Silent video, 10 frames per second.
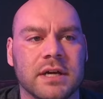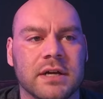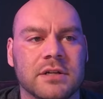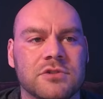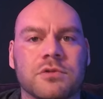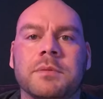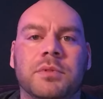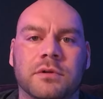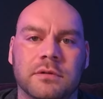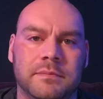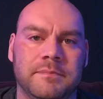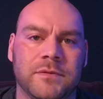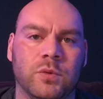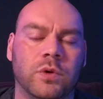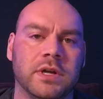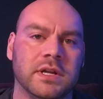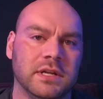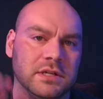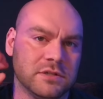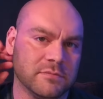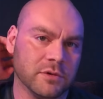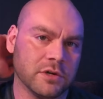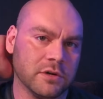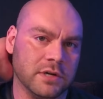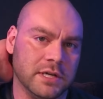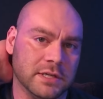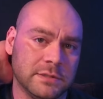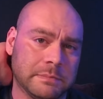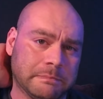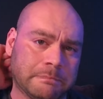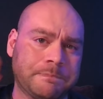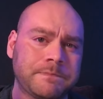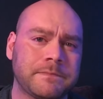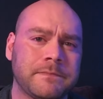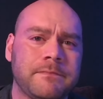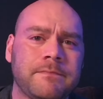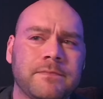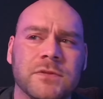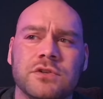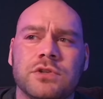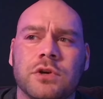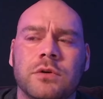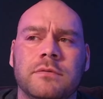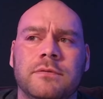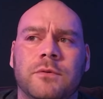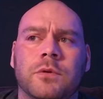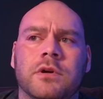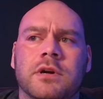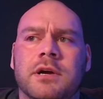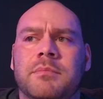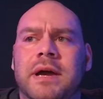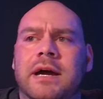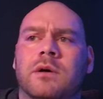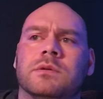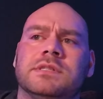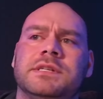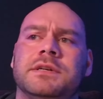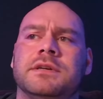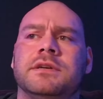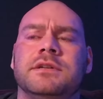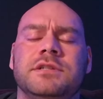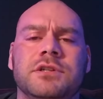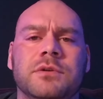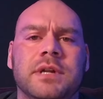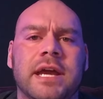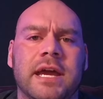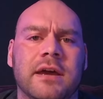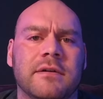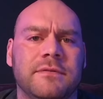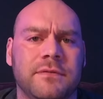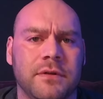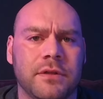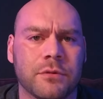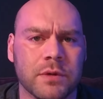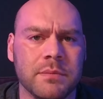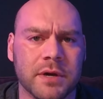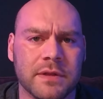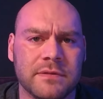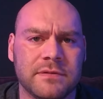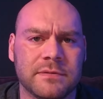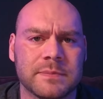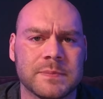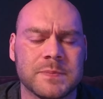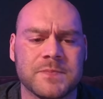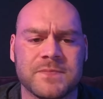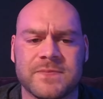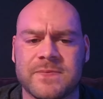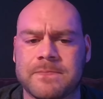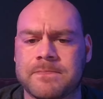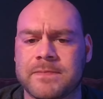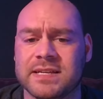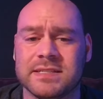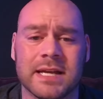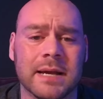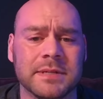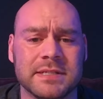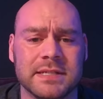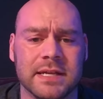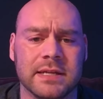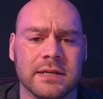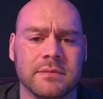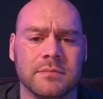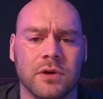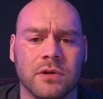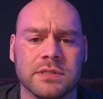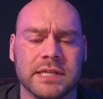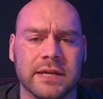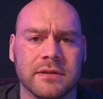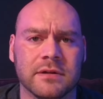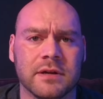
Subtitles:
triple what an inch of mercury is. So for about 2.5, 3 months, I stopped extending altogether,